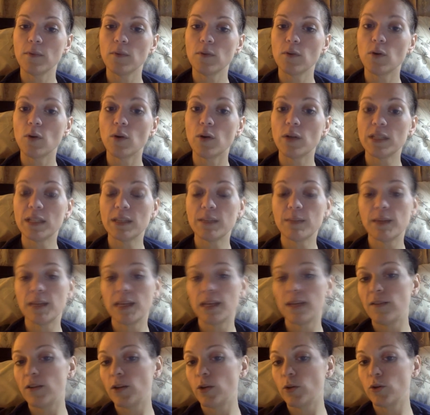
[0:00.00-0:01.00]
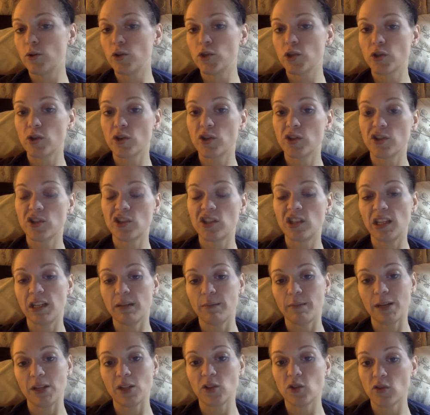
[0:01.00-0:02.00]
going to be giving you insurance, you need
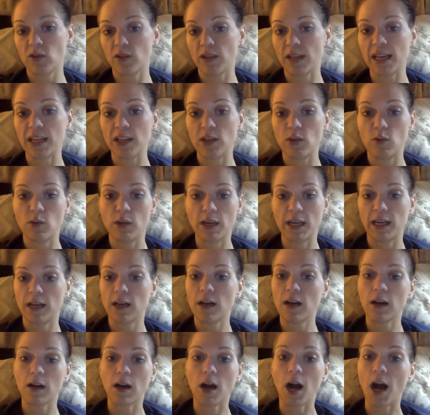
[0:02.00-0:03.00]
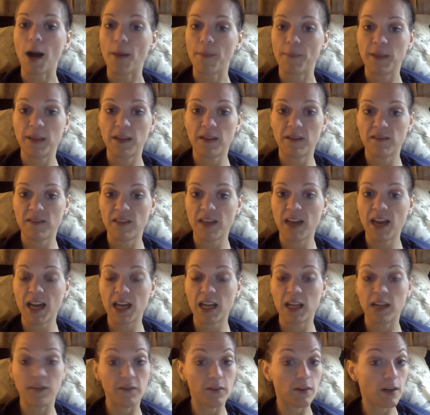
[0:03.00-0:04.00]
to make sure that you get a copy of
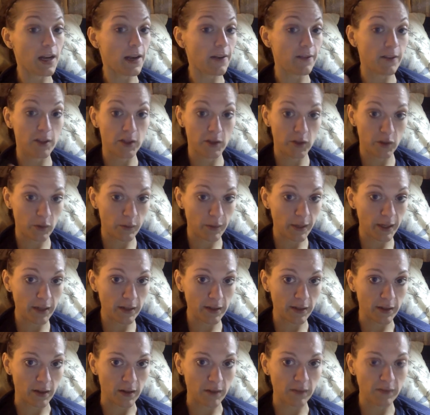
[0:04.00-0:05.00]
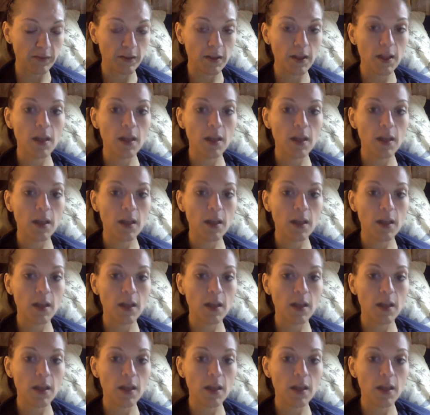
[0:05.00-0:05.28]
that if you're having to do it by yourself.